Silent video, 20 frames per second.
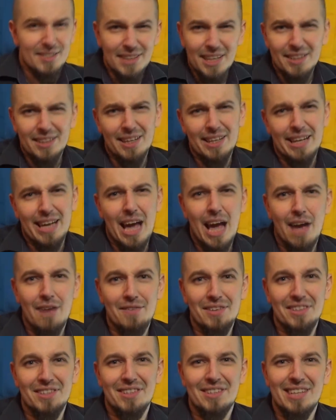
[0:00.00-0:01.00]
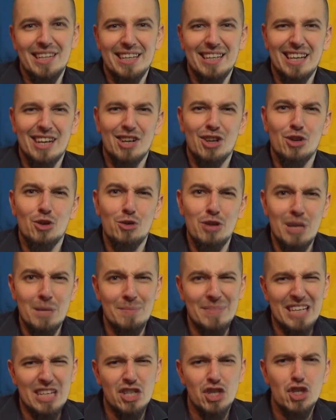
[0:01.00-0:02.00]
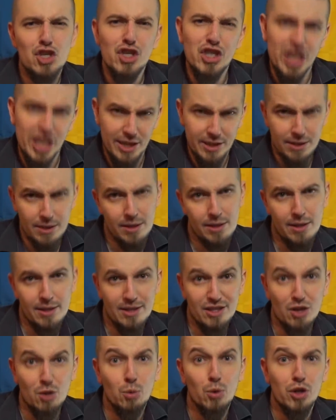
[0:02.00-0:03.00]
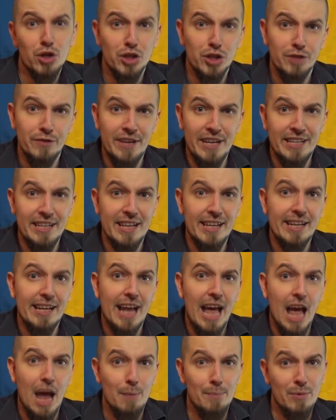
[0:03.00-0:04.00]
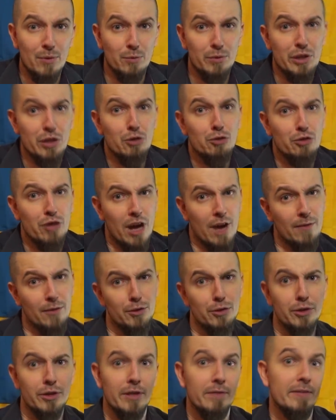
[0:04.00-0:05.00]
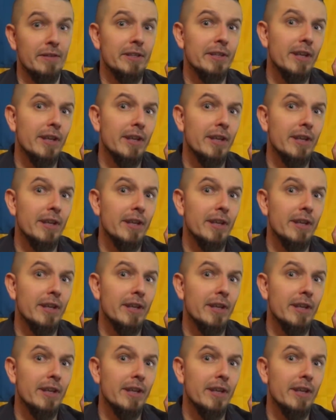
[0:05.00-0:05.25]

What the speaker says: not like having to take a creamy shit is the worst thing that can happen when you travel to a different